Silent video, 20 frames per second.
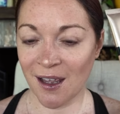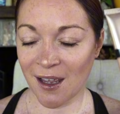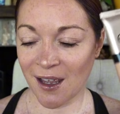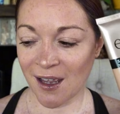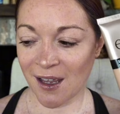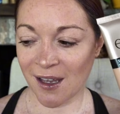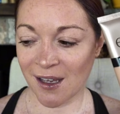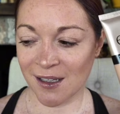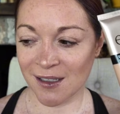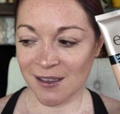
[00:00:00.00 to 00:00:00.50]

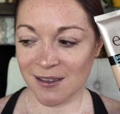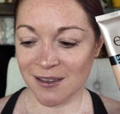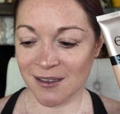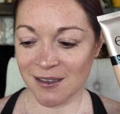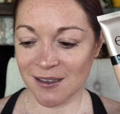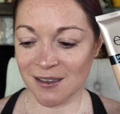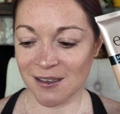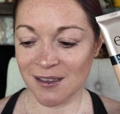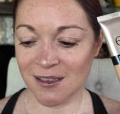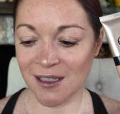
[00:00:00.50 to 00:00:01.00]

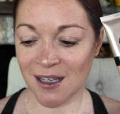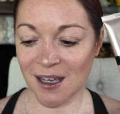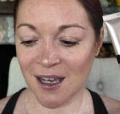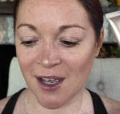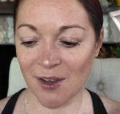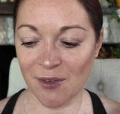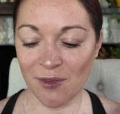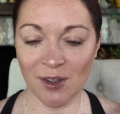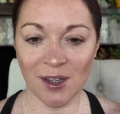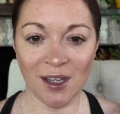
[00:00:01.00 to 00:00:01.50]
And
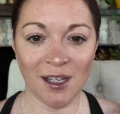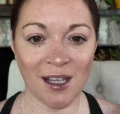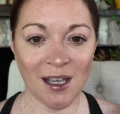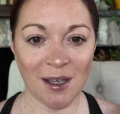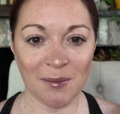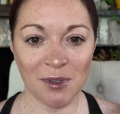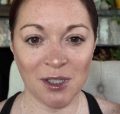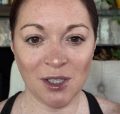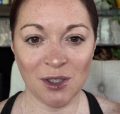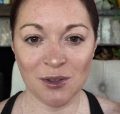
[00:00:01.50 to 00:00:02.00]
I feel like
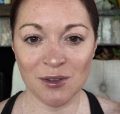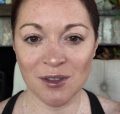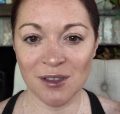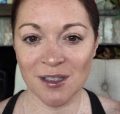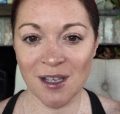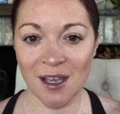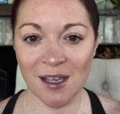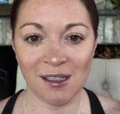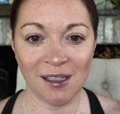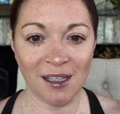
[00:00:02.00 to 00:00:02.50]
I'm gonna use
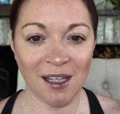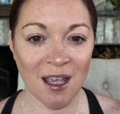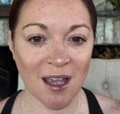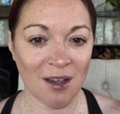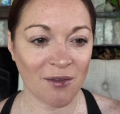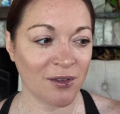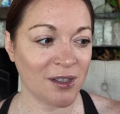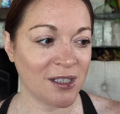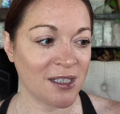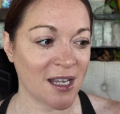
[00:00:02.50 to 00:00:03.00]
this kind of like
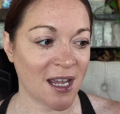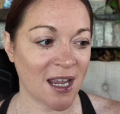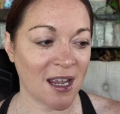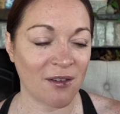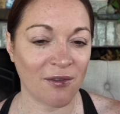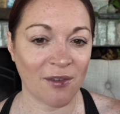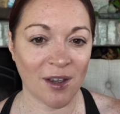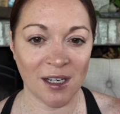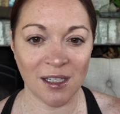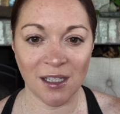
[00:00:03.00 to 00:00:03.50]
every day
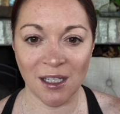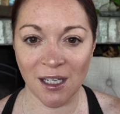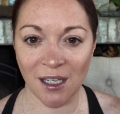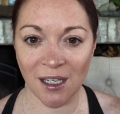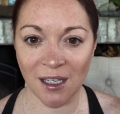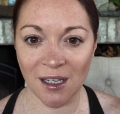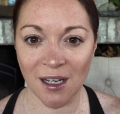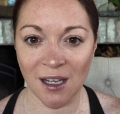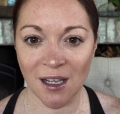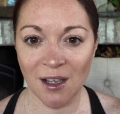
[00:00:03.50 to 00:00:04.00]
if I
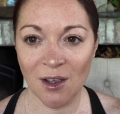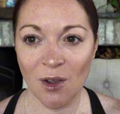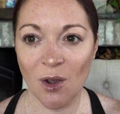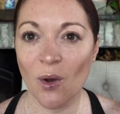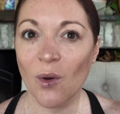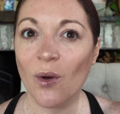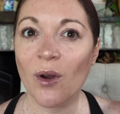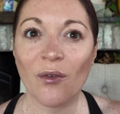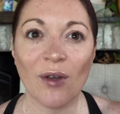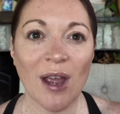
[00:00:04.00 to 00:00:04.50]
need,
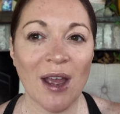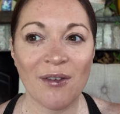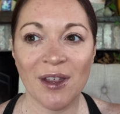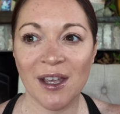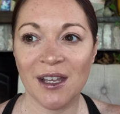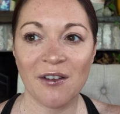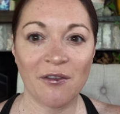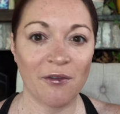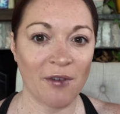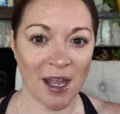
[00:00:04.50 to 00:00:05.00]
or if I have
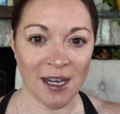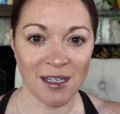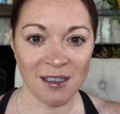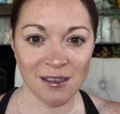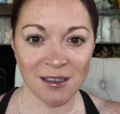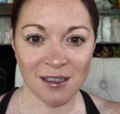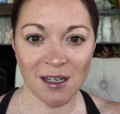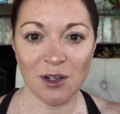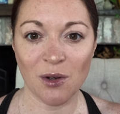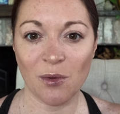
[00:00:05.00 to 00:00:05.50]
like an
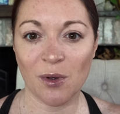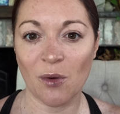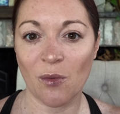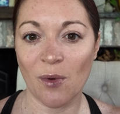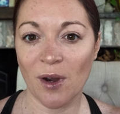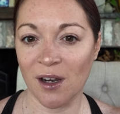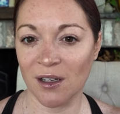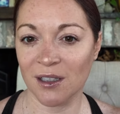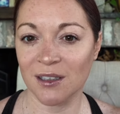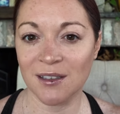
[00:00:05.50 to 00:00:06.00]
event and I don't wanna
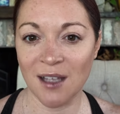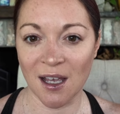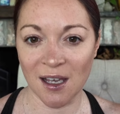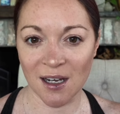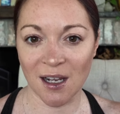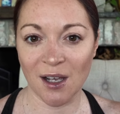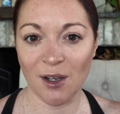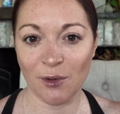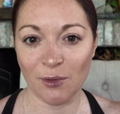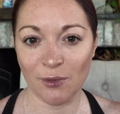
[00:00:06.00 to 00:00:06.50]
wear a
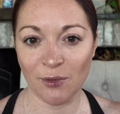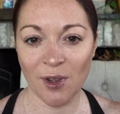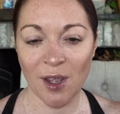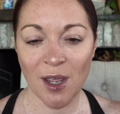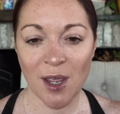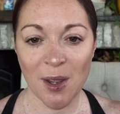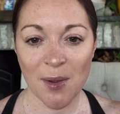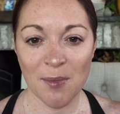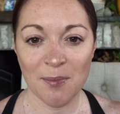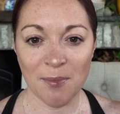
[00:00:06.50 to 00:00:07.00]
lot of
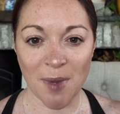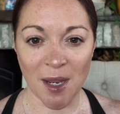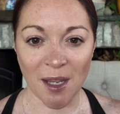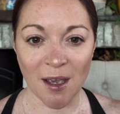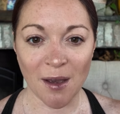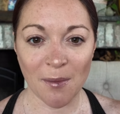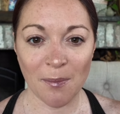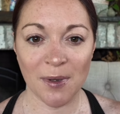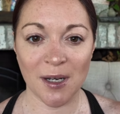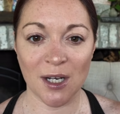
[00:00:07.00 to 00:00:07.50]

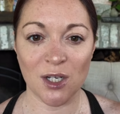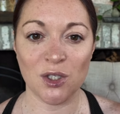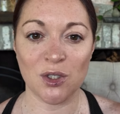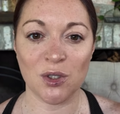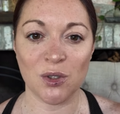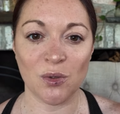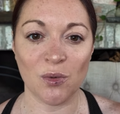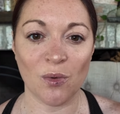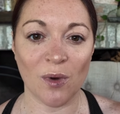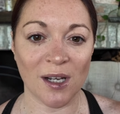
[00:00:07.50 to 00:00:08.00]
makeup, but I
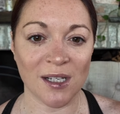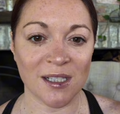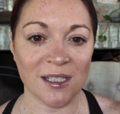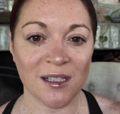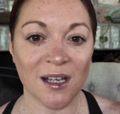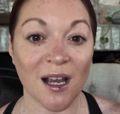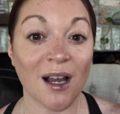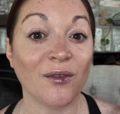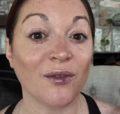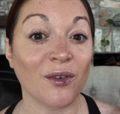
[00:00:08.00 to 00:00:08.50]
do want to
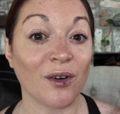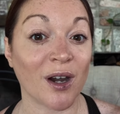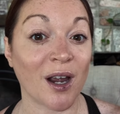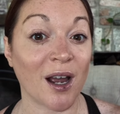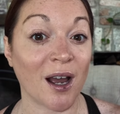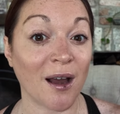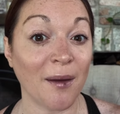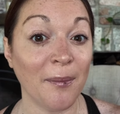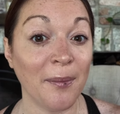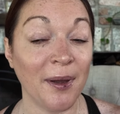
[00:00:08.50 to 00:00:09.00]
cover
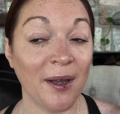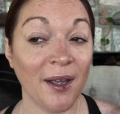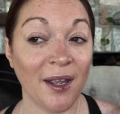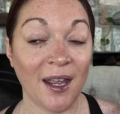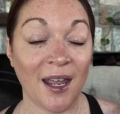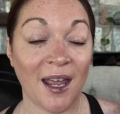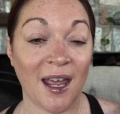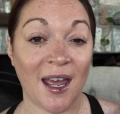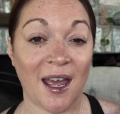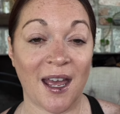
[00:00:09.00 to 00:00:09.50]
up
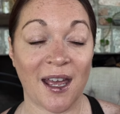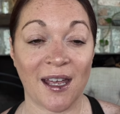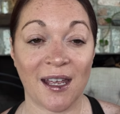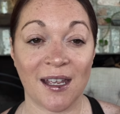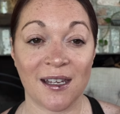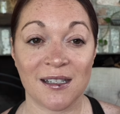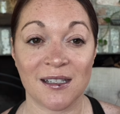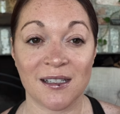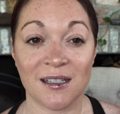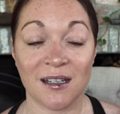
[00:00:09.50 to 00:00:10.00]

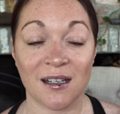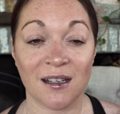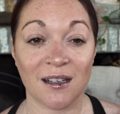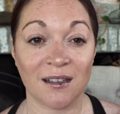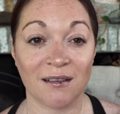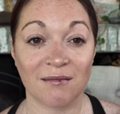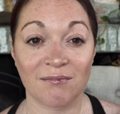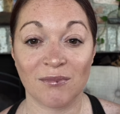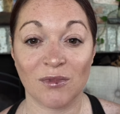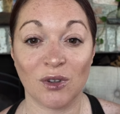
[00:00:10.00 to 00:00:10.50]
and
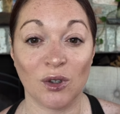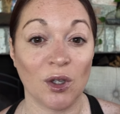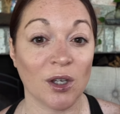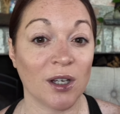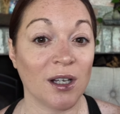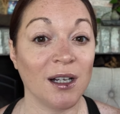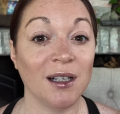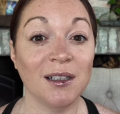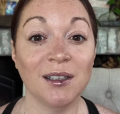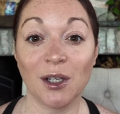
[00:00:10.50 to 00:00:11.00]

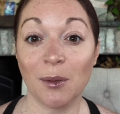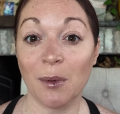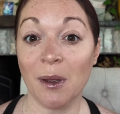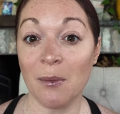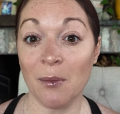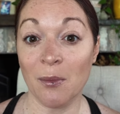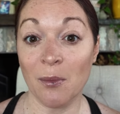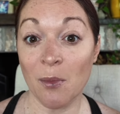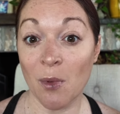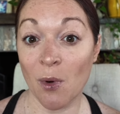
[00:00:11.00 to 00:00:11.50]
look a little
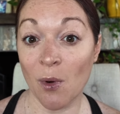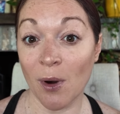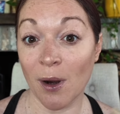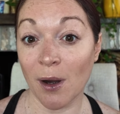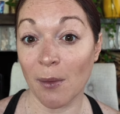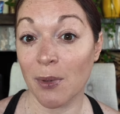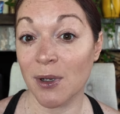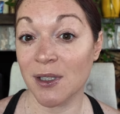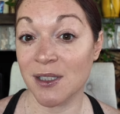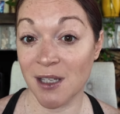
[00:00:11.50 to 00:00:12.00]
bit
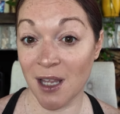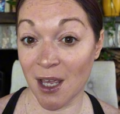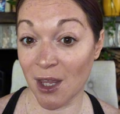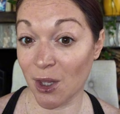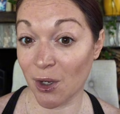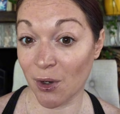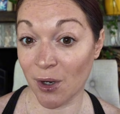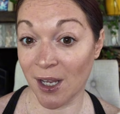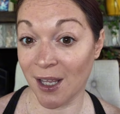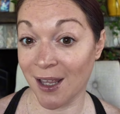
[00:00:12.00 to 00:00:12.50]
more put
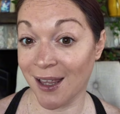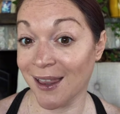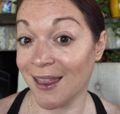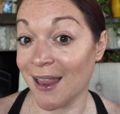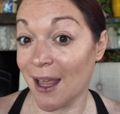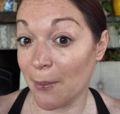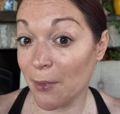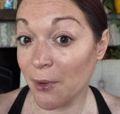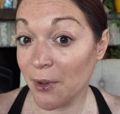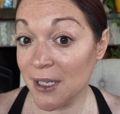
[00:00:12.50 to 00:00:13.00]
together and
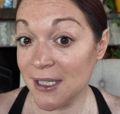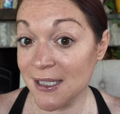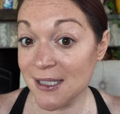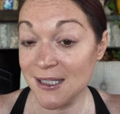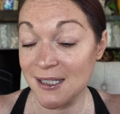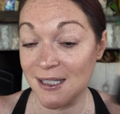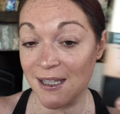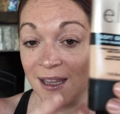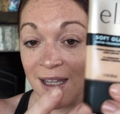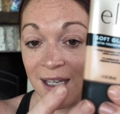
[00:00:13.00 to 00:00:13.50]

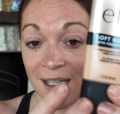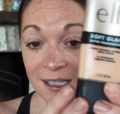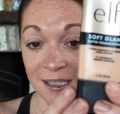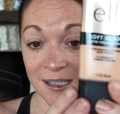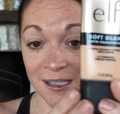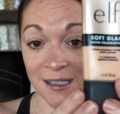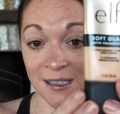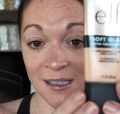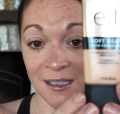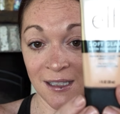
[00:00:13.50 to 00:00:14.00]
glamorous.
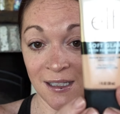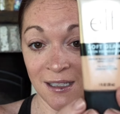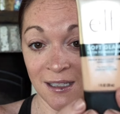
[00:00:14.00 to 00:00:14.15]
This,